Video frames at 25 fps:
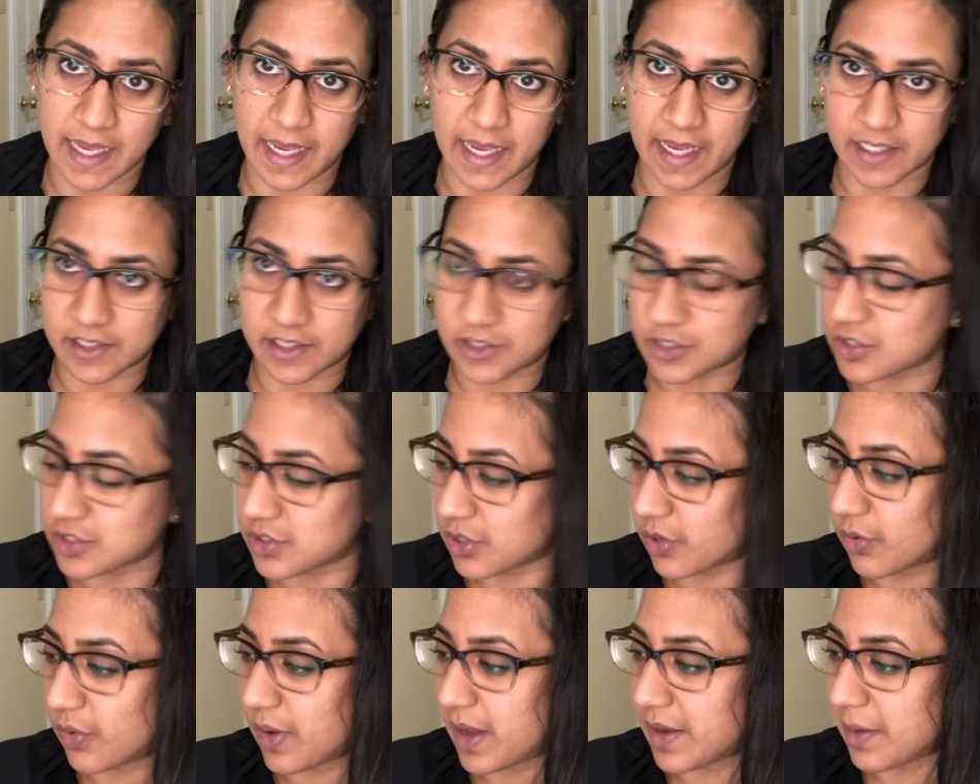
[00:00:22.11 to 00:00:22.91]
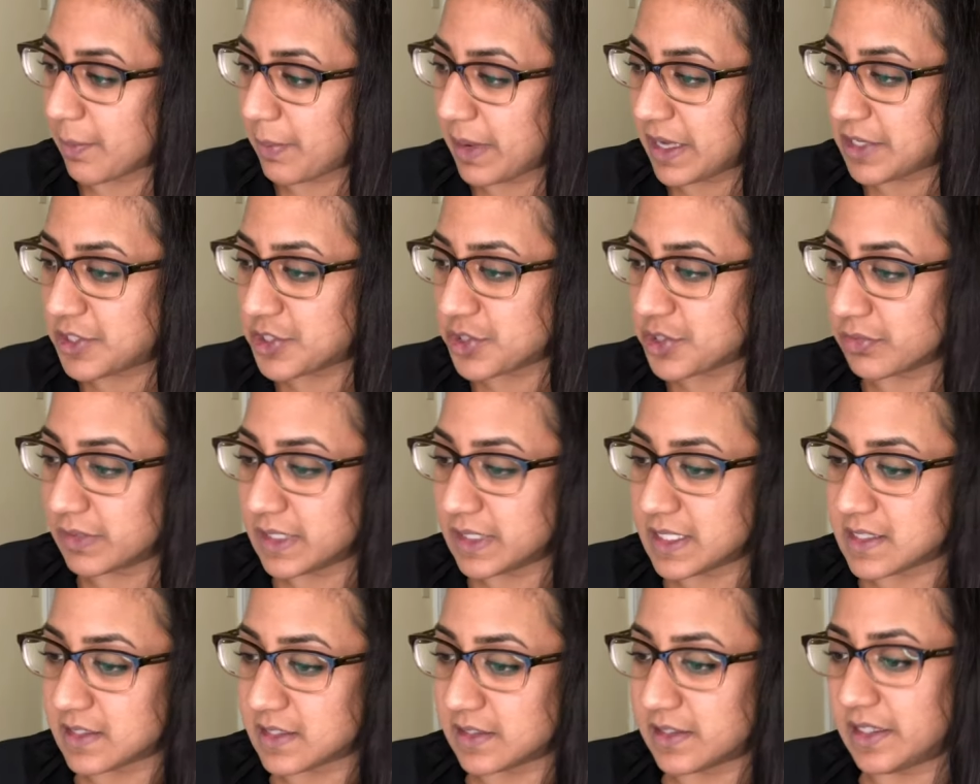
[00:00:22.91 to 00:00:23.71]
And so at a pen show
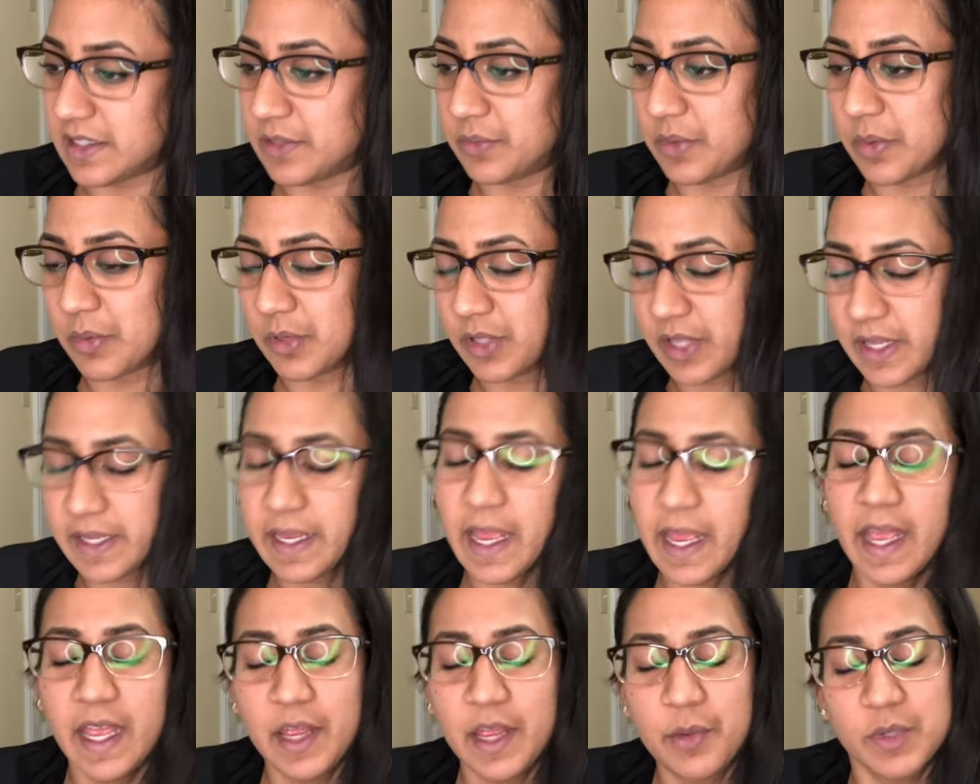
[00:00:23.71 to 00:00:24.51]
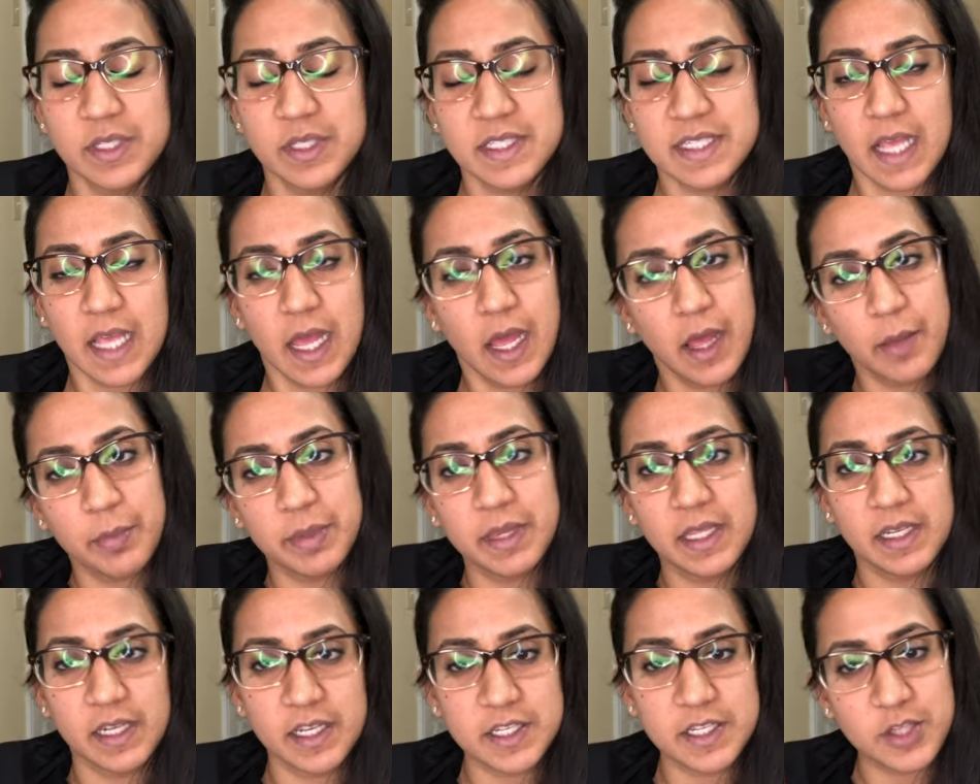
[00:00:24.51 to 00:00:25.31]
recently, we were like, hey, what's up?
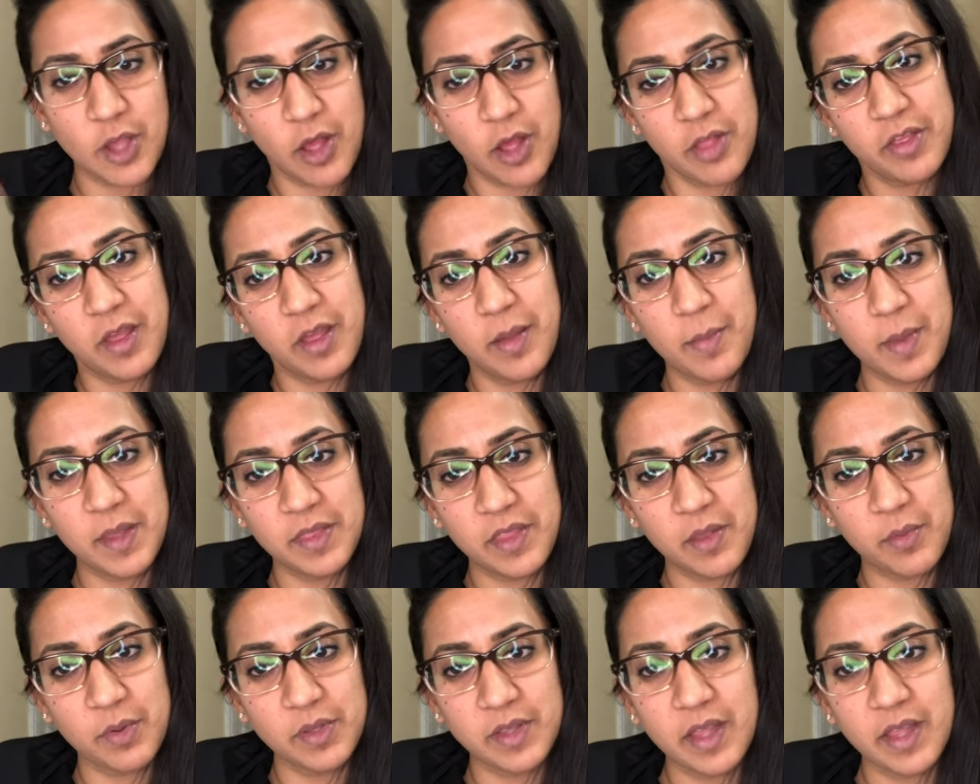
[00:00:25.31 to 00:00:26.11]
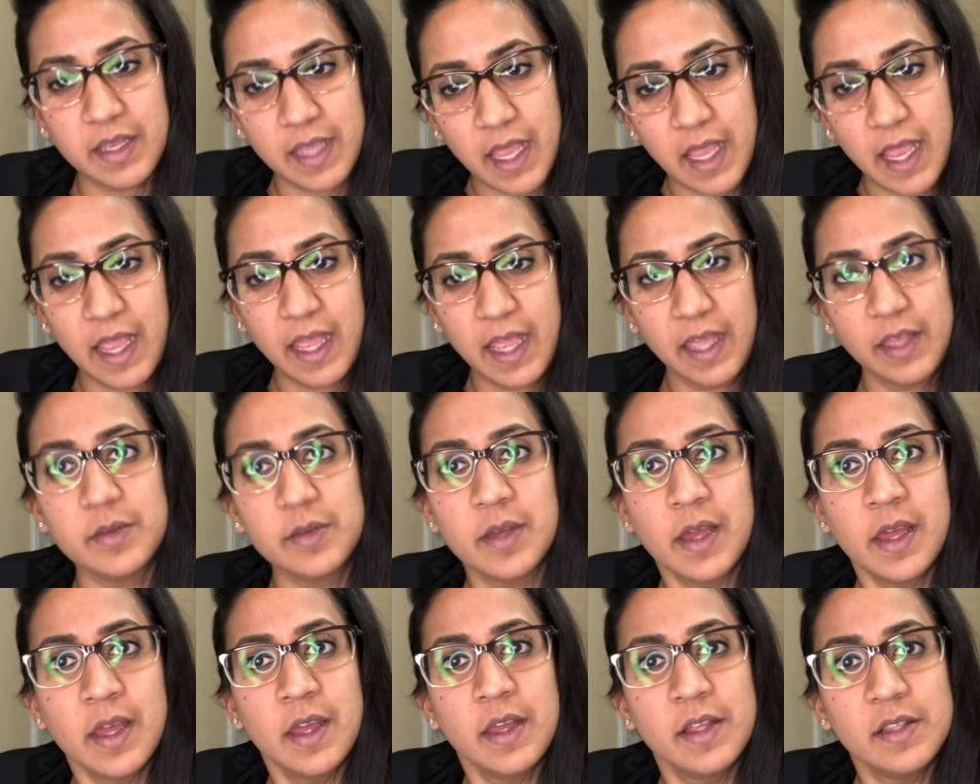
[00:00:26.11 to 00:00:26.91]
And then I saw them and they were like, hey,
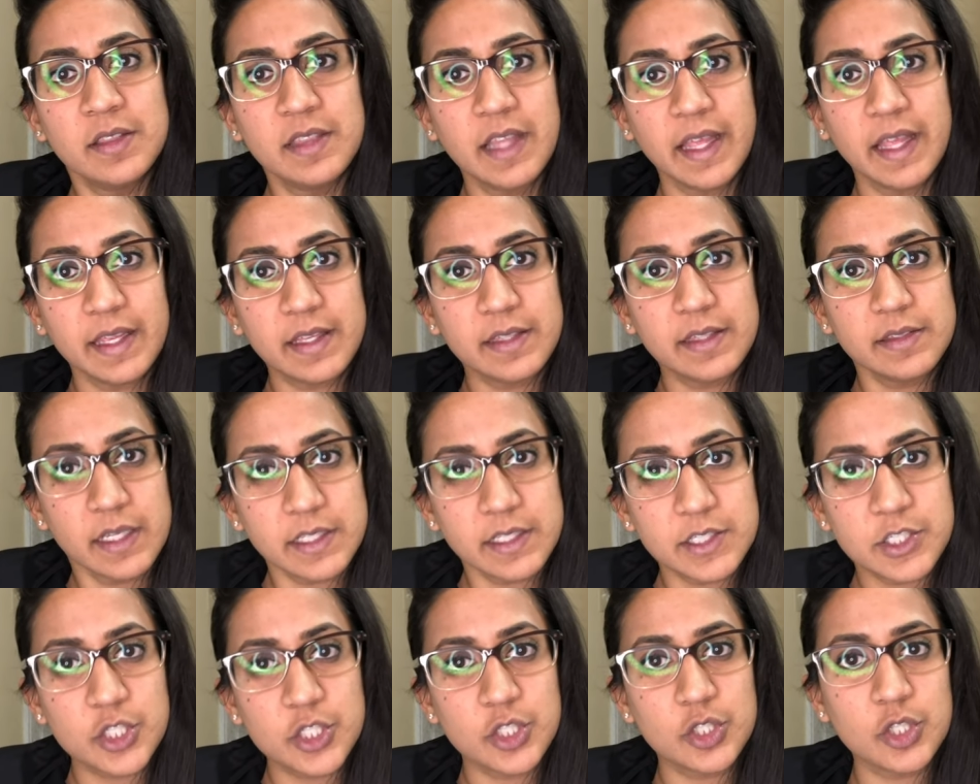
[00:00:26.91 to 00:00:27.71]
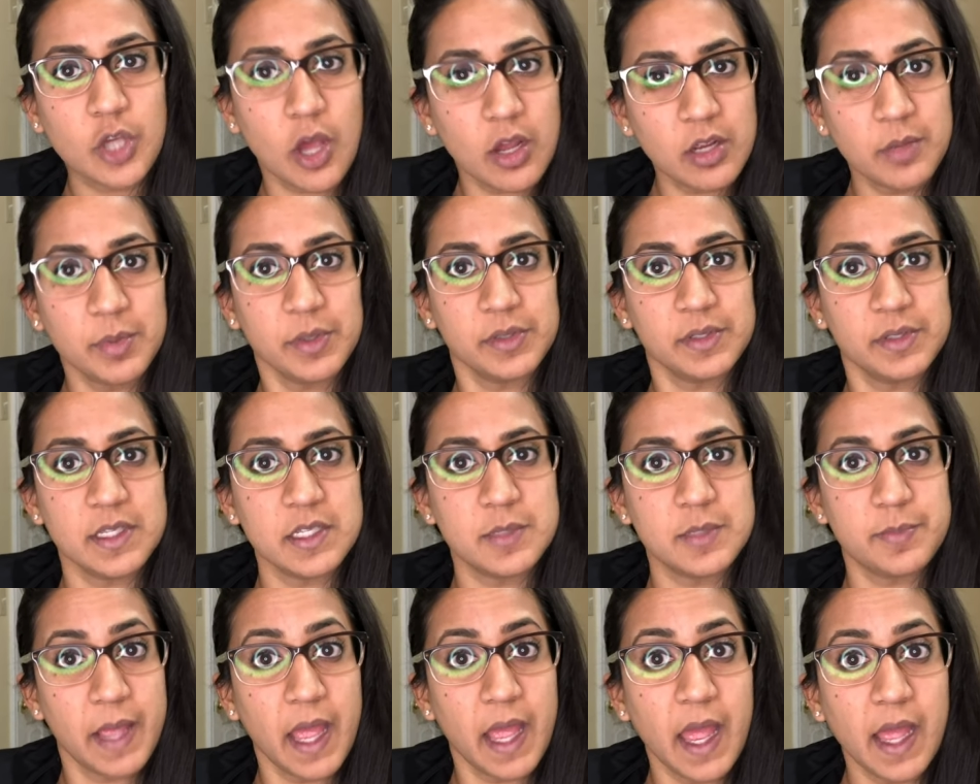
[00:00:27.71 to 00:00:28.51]
like, let's talk about
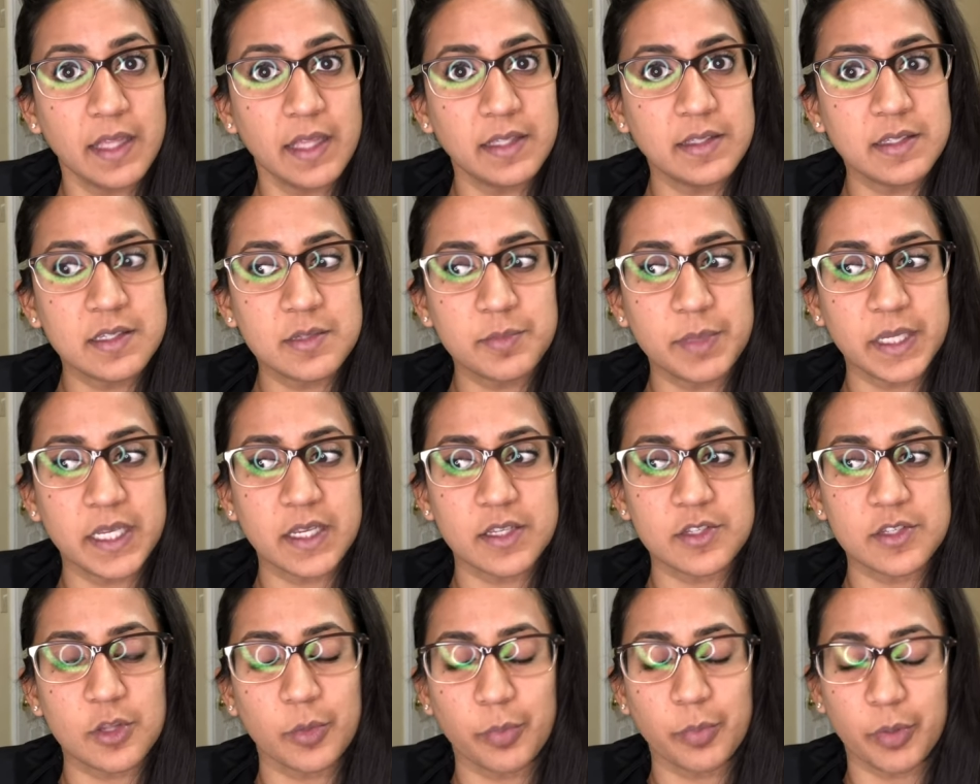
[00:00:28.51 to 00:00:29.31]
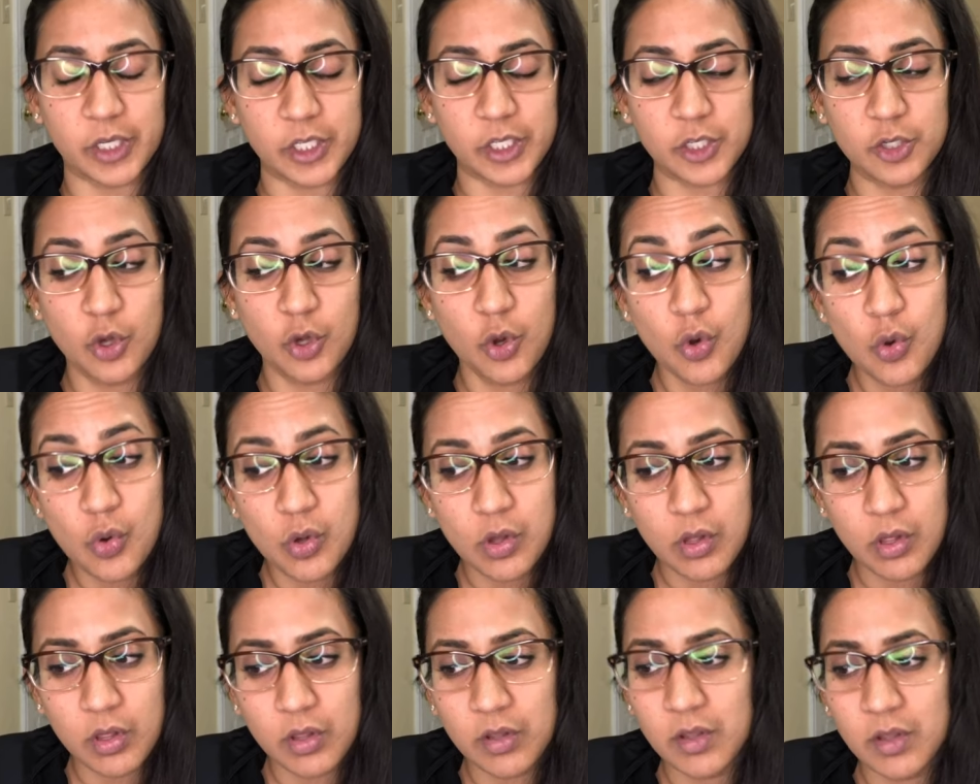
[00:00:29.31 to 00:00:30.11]
these pens because they're pretty
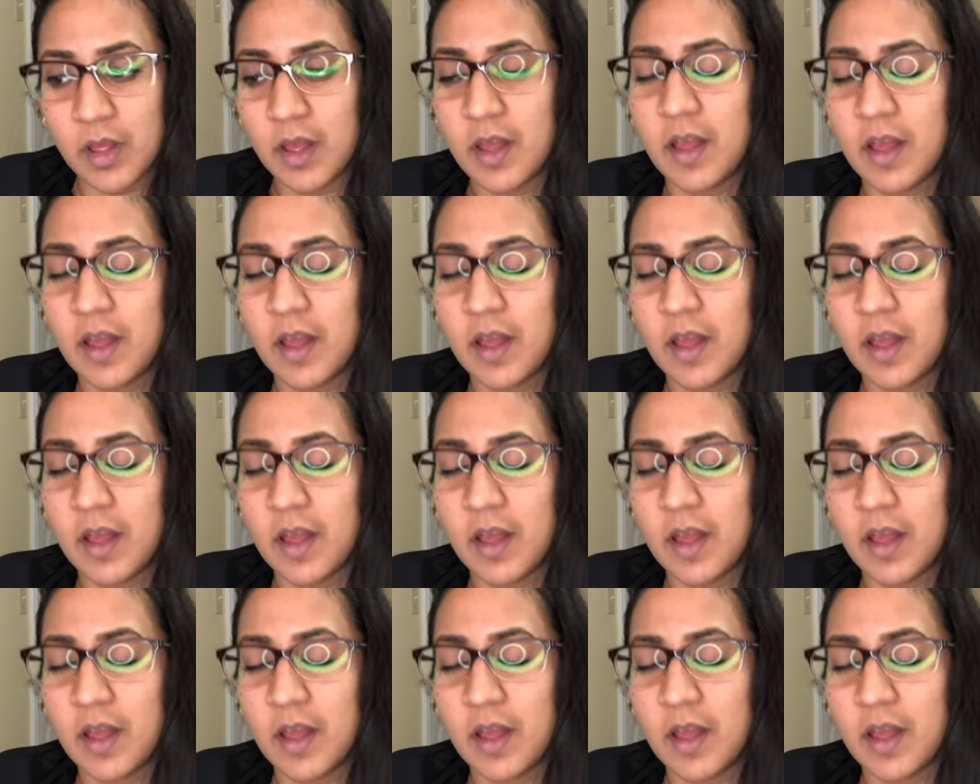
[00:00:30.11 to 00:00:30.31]
cool.